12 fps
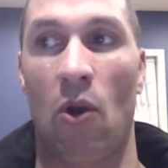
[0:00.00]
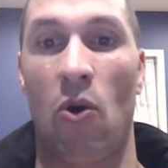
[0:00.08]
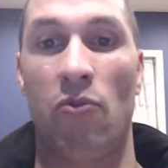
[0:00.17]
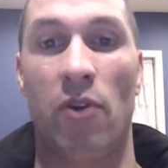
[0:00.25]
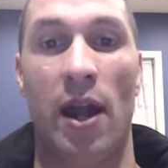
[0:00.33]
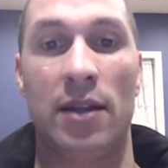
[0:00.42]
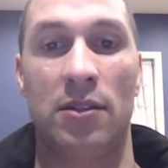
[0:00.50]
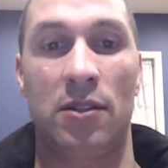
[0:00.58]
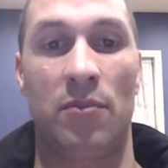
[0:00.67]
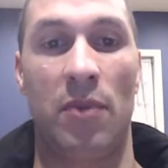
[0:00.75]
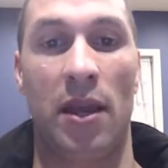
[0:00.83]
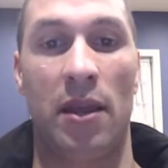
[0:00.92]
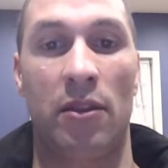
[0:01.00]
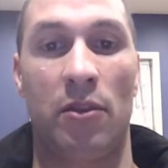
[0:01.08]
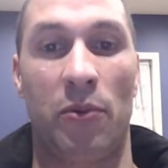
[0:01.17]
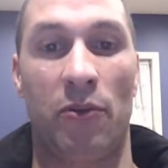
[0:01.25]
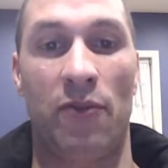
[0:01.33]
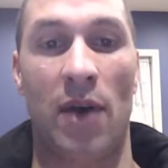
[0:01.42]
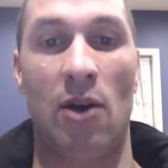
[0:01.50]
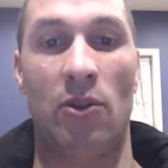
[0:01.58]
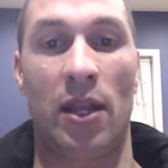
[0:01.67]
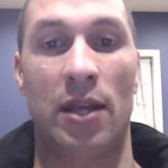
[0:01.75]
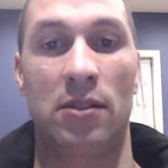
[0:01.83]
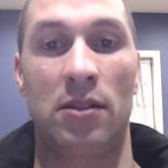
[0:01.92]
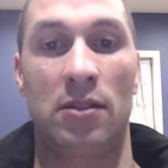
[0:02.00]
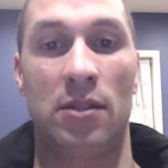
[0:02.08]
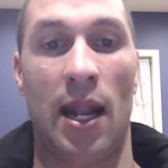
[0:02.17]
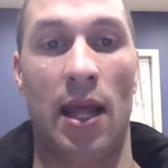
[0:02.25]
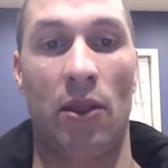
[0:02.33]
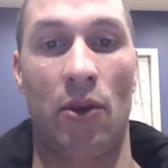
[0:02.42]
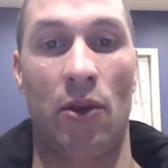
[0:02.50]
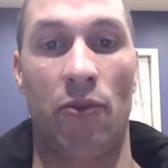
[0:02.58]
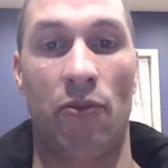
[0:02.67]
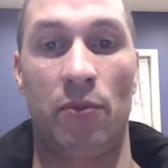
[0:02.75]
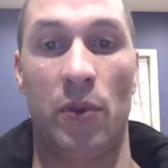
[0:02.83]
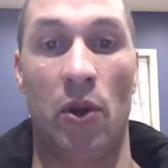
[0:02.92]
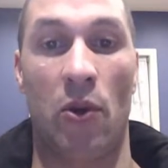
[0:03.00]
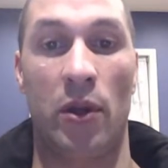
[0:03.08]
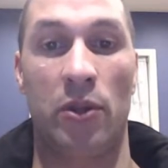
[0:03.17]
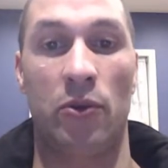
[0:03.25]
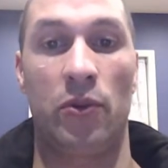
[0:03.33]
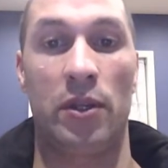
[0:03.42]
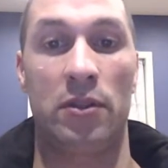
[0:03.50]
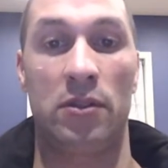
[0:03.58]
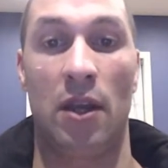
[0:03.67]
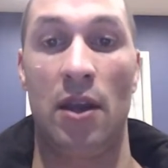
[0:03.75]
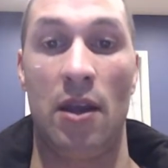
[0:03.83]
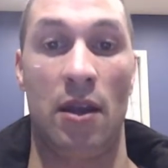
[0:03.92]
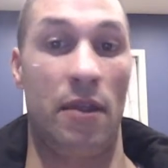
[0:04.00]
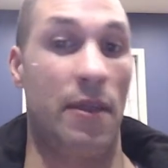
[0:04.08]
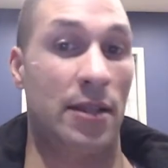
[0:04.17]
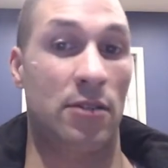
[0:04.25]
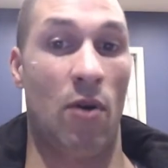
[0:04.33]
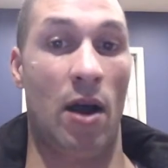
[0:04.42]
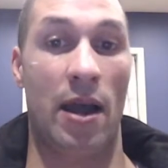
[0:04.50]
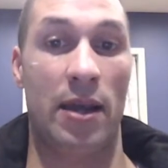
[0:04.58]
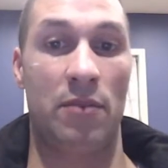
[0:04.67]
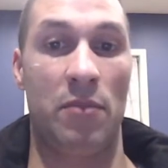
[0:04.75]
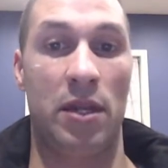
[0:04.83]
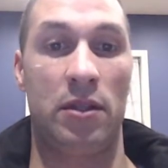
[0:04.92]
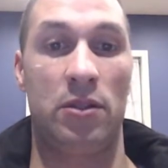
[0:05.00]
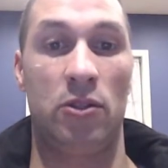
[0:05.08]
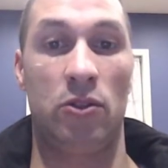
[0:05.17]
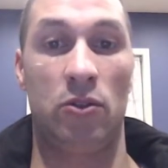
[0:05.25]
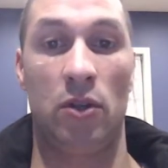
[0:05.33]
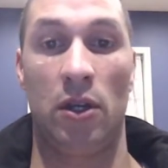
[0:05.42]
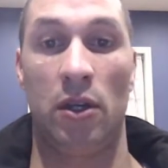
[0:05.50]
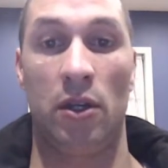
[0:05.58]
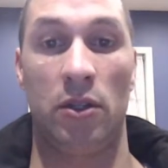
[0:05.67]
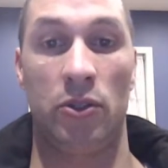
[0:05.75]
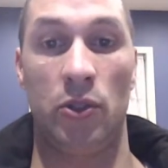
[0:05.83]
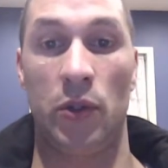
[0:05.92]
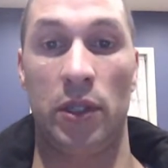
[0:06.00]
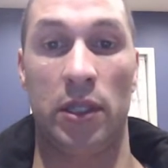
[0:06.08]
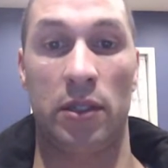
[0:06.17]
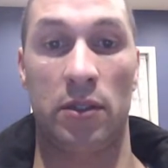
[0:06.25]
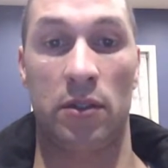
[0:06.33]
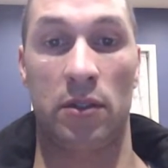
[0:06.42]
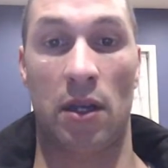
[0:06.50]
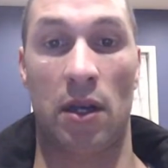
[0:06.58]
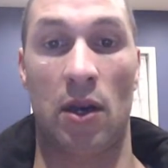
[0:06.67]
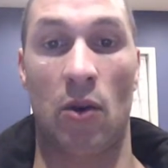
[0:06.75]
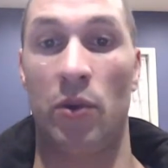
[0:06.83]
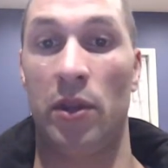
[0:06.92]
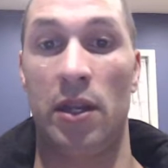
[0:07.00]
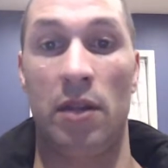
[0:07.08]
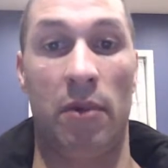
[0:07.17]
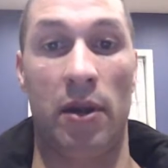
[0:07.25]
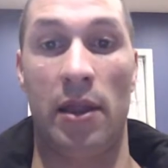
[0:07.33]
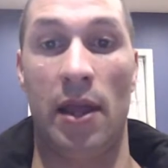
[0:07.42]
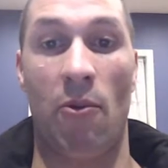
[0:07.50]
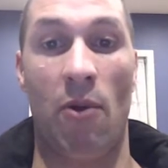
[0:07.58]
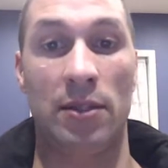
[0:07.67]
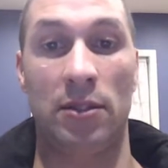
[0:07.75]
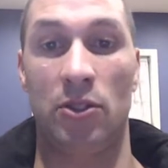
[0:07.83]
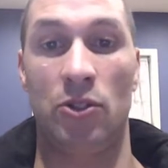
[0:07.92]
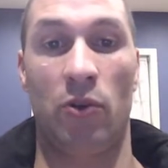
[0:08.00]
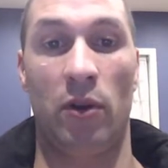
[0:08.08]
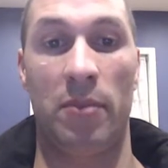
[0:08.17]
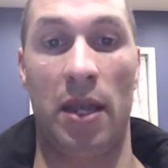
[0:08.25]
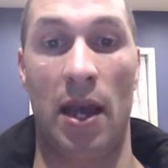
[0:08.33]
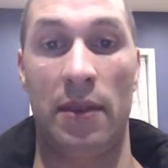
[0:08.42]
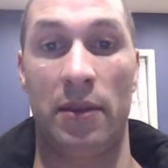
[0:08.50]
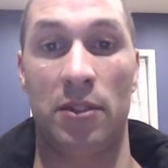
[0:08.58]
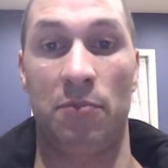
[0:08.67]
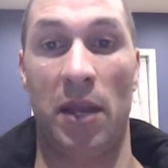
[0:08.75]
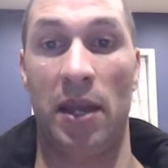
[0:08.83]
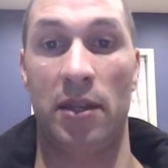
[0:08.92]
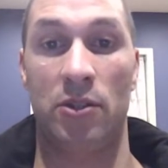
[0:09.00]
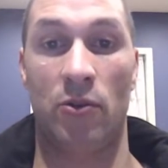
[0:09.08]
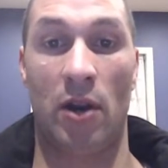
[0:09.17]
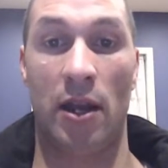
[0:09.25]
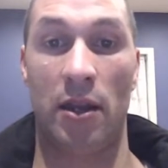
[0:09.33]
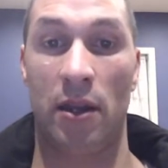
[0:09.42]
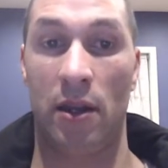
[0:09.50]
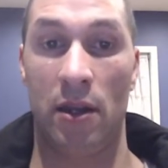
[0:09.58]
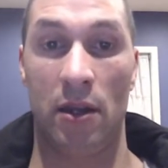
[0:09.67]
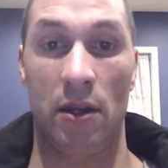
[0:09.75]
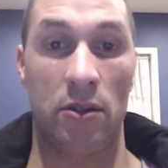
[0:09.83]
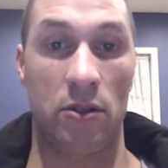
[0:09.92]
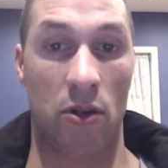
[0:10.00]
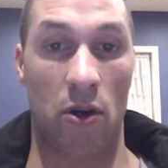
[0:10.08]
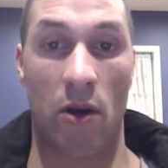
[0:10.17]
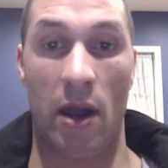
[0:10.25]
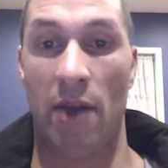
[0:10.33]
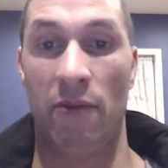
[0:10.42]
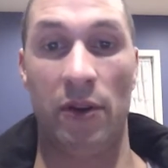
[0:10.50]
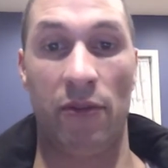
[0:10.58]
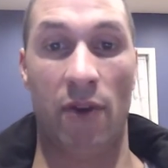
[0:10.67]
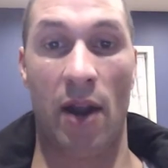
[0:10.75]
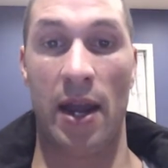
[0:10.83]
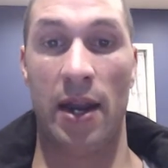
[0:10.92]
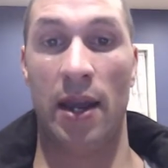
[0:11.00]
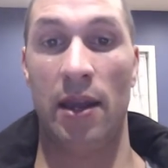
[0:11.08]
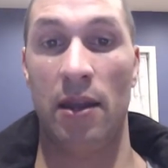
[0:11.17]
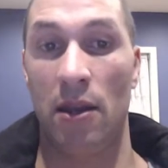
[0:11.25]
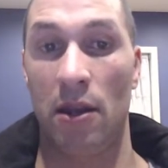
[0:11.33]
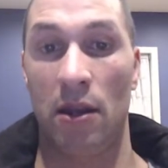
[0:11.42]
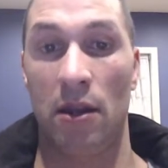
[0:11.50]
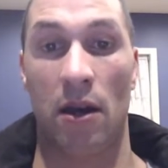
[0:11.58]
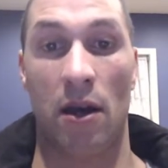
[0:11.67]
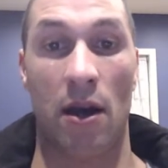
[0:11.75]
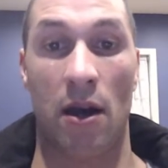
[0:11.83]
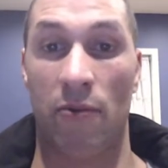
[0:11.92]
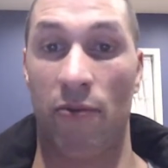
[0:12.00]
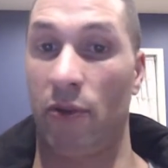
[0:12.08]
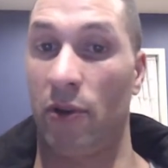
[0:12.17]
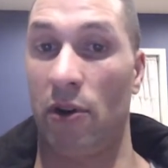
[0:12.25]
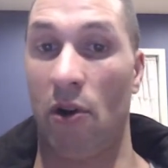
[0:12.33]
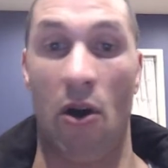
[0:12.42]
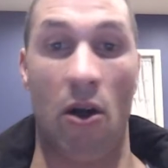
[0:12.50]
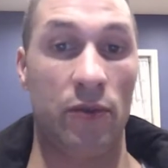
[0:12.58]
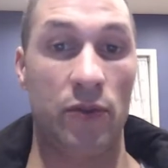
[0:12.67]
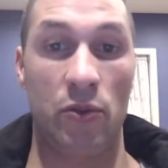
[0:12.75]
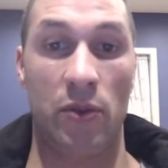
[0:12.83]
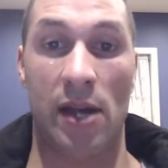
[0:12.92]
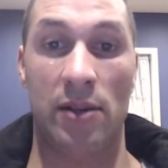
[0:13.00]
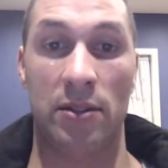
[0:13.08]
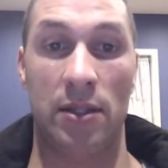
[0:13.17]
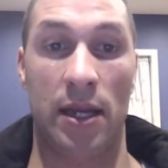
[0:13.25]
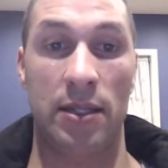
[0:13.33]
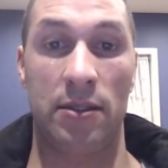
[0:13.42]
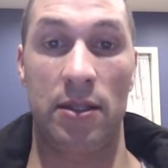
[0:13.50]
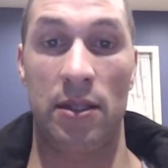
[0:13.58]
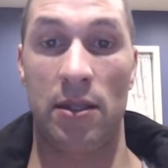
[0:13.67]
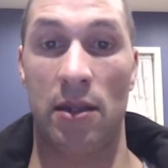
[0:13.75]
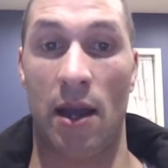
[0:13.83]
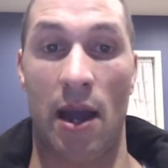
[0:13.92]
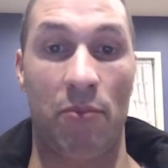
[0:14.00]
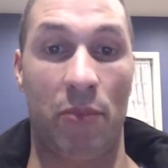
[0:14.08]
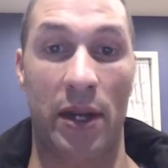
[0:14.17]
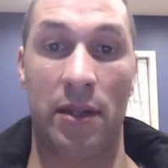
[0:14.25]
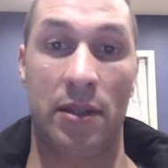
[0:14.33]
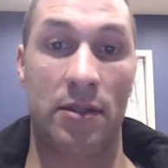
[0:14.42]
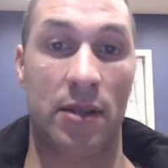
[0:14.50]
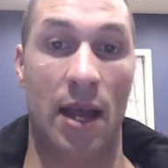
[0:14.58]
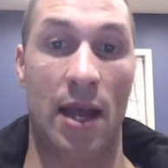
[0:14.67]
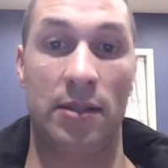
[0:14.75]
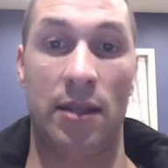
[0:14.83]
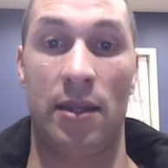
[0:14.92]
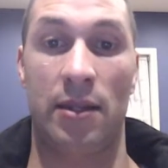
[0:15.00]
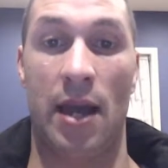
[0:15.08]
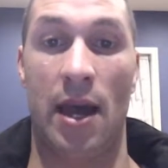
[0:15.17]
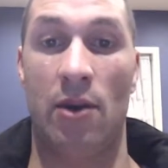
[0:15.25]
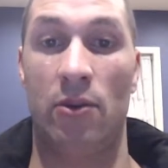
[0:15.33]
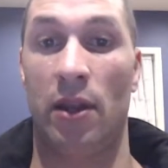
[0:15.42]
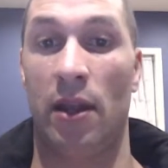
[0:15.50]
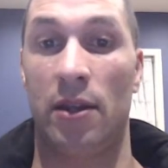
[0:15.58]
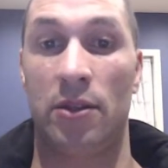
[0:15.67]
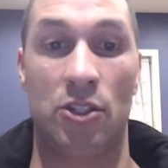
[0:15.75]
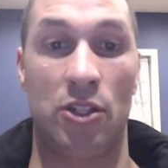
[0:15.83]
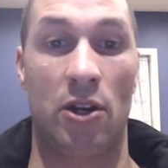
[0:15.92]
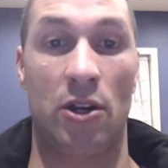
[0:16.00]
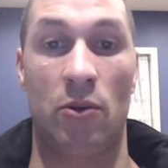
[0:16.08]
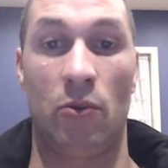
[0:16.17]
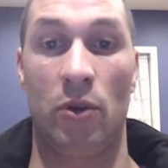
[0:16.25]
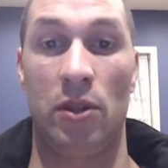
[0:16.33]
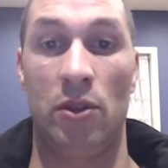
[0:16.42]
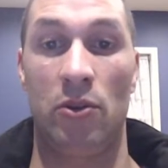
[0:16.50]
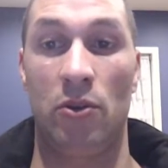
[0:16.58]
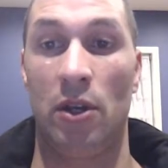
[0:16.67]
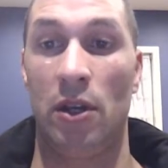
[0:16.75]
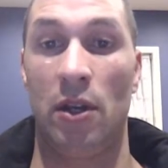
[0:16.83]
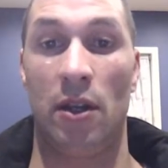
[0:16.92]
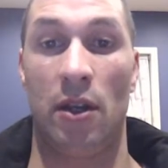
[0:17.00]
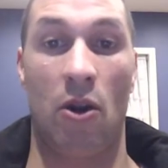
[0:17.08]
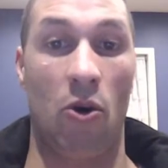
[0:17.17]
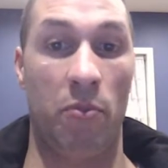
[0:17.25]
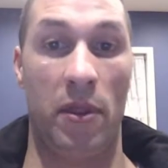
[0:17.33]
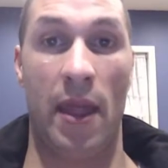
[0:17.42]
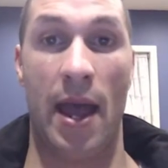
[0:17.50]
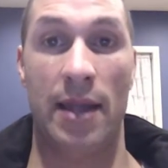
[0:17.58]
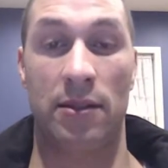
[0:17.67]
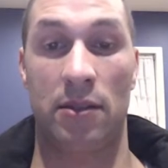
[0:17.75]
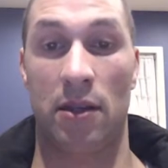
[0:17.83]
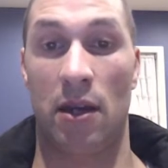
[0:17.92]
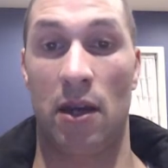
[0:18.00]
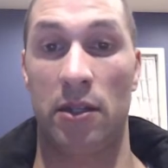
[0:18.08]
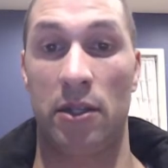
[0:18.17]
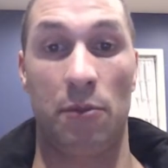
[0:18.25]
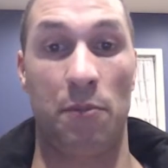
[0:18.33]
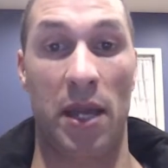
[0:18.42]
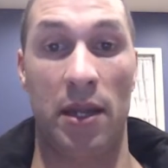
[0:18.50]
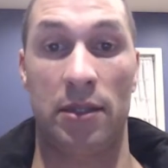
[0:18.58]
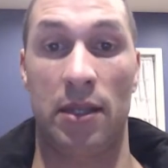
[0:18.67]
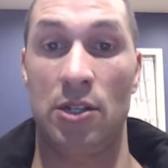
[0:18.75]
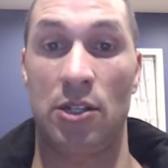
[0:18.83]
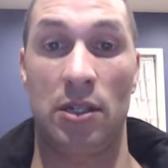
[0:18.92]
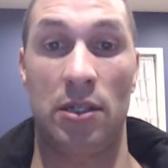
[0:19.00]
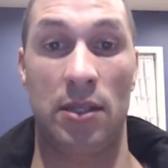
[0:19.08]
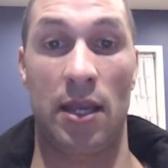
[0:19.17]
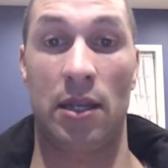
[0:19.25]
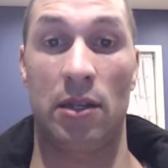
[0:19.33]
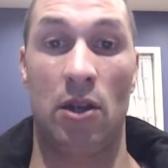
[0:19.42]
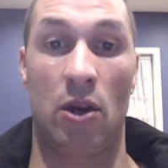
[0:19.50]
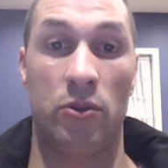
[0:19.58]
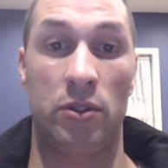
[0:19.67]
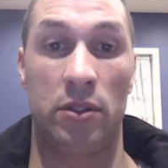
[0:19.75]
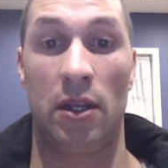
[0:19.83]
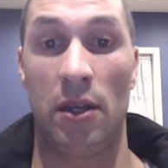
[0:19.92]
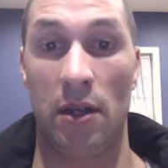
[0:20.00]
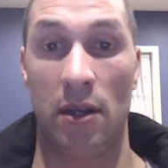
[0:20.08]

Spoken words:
overestimate the profound lessons that I learned from going through this, and that's why I committed to doing this with anybody that wants to join me on this page, right? So every Friday for all of 2019, I'm breaking this content down and sharing it with you, and hoping that you're paying attention and taking notes,